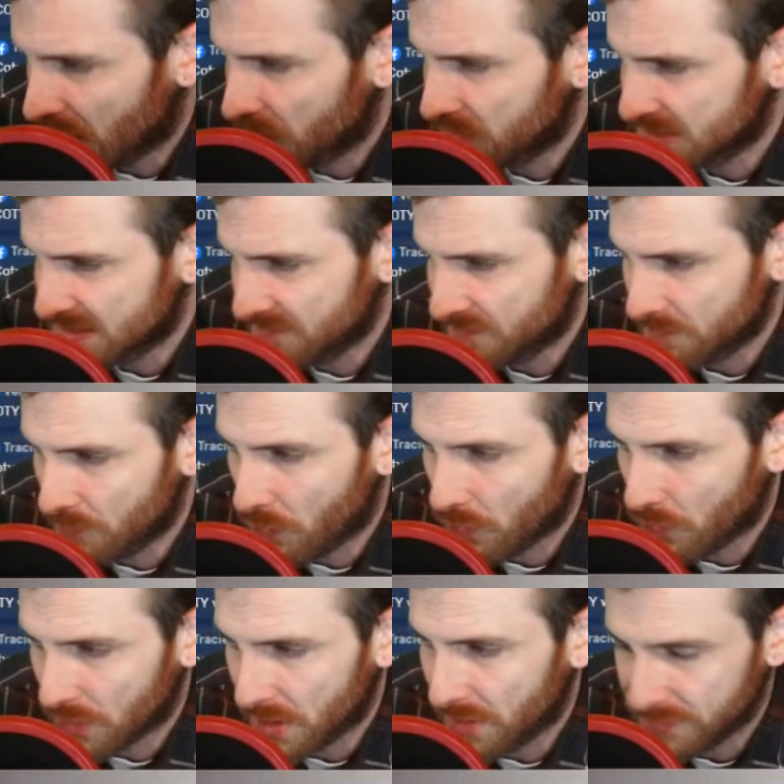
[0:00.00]
it's even
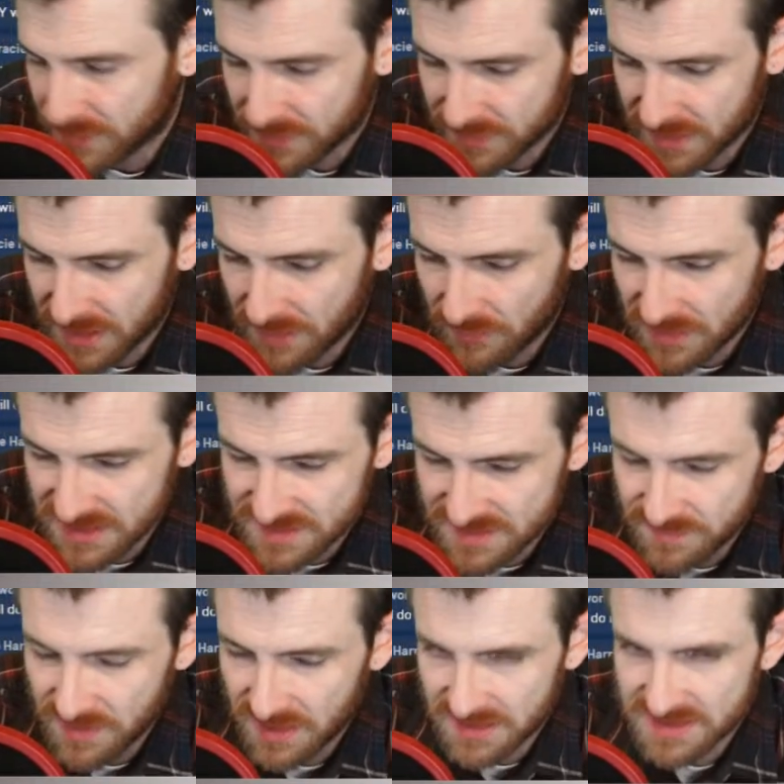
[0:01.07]
more healthier than it was,
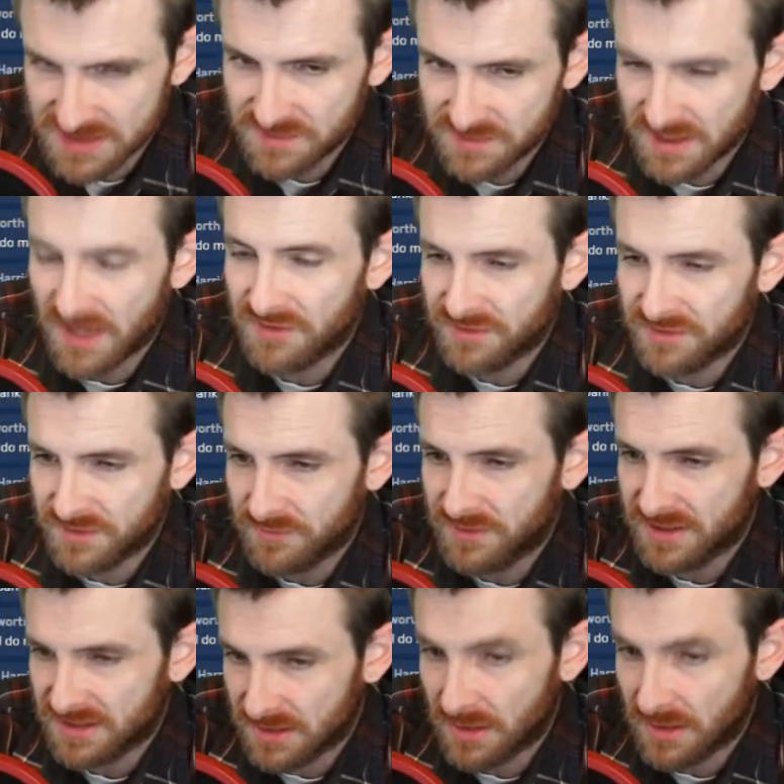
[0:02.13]
but it's gonna be healthy when